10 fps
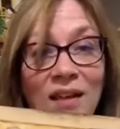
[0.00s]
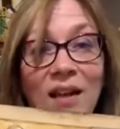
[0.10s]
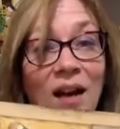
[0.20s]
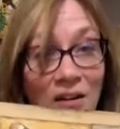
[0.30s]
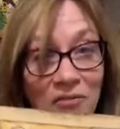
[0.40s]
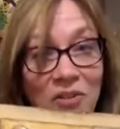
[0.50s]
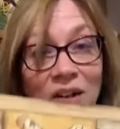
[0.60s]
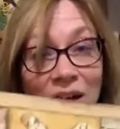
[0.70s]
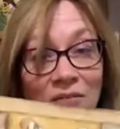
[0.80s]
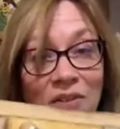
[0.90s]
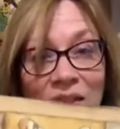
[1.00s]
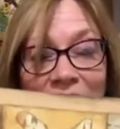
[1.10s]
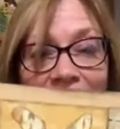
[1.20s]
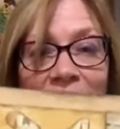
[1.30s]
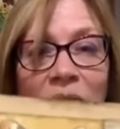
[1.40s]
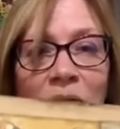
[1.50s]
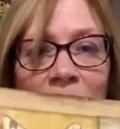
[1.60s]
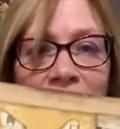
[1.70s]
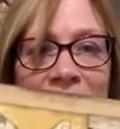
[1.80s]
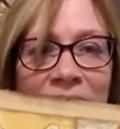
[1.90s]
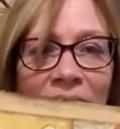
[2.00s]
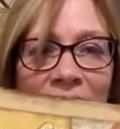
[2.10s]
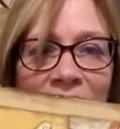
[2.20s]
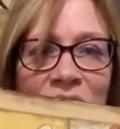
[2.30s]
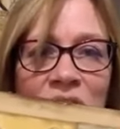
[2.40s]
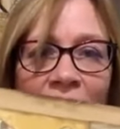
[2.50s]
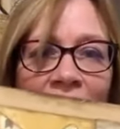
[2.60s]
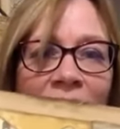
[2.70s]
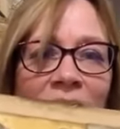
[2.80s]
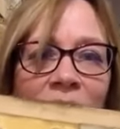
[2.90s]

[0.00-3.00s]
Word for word: It covered everything. And you don't see any shine.